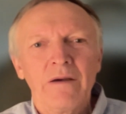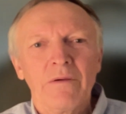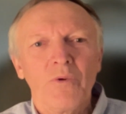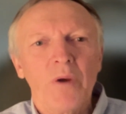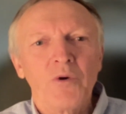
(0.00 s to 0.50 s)

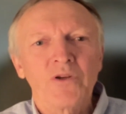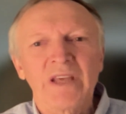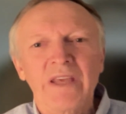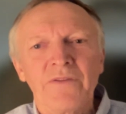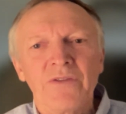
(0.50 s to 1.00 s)
we
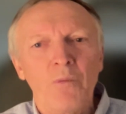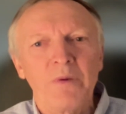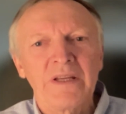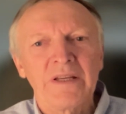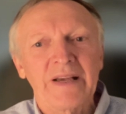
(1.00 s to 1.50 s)
would give
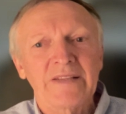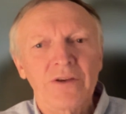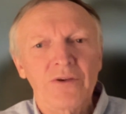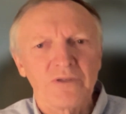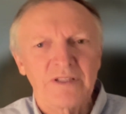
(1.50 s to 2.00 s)
nobody an
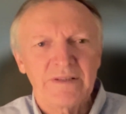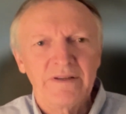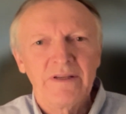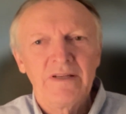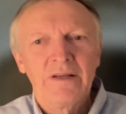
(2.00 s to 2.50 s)
excuse
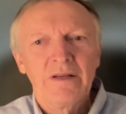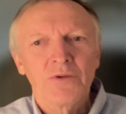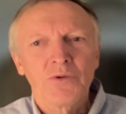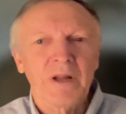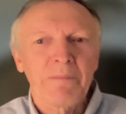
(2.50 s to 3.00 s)

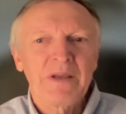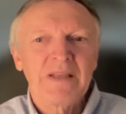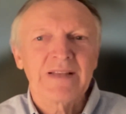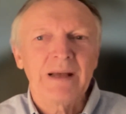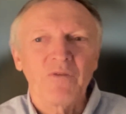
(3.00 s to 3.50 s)
to
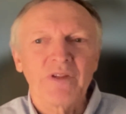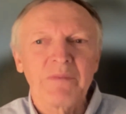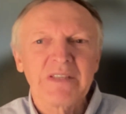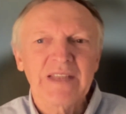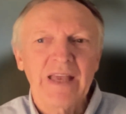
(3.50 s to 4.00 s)
repeat some of the
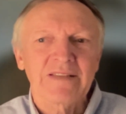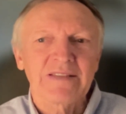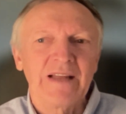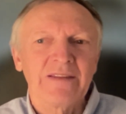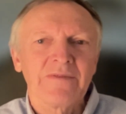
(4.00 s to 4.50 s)
mistakes
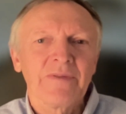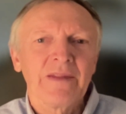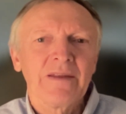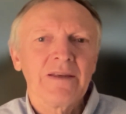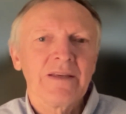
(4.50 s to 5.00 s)
done
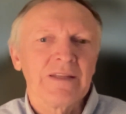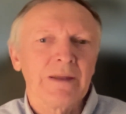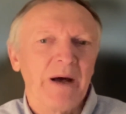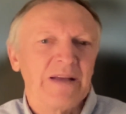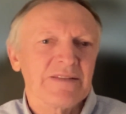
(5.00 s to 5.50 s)
in the
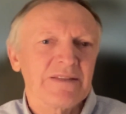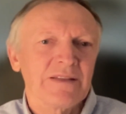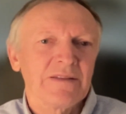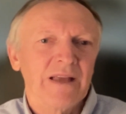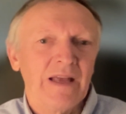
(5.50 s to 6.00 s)
past
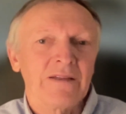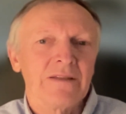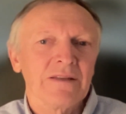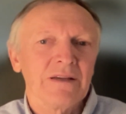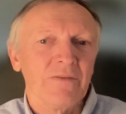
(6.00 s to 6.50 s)

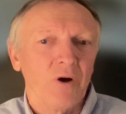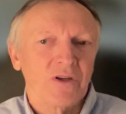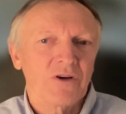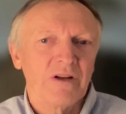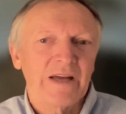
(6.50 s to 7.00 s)
and
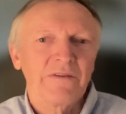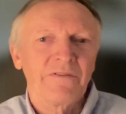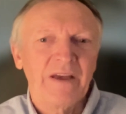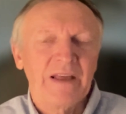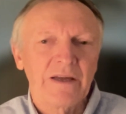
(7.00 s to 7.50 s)
avoid collective
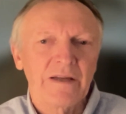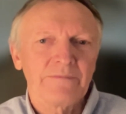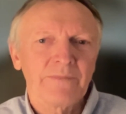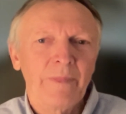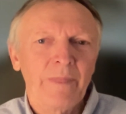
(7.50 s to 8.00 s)
failure.
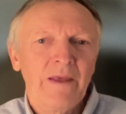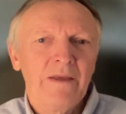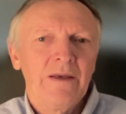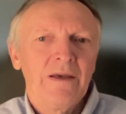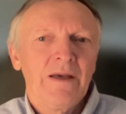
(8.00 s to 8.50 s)

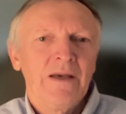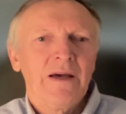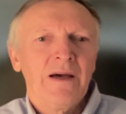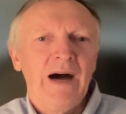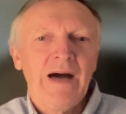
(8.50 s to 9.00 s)

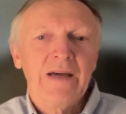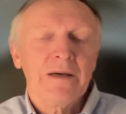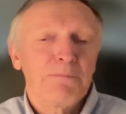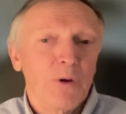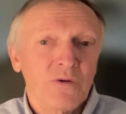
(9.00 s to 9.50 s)
I
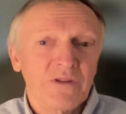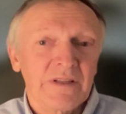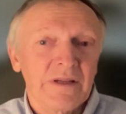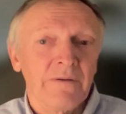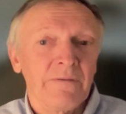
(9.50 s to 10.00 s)

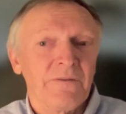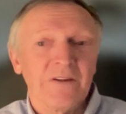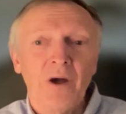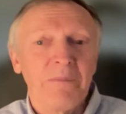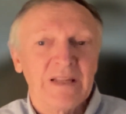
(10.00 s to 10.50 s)
applaud the
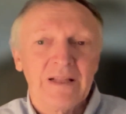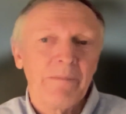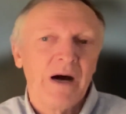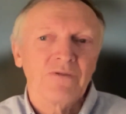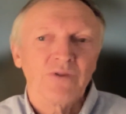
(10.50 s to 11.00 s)
phenomenal
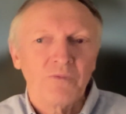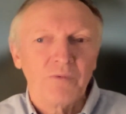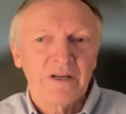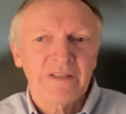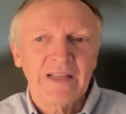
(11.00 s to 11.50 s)
amount of
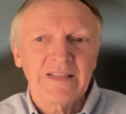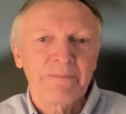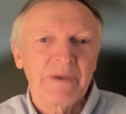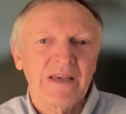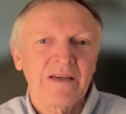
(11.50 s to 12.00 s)
work that
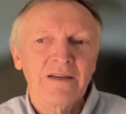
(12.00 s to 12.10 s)
is being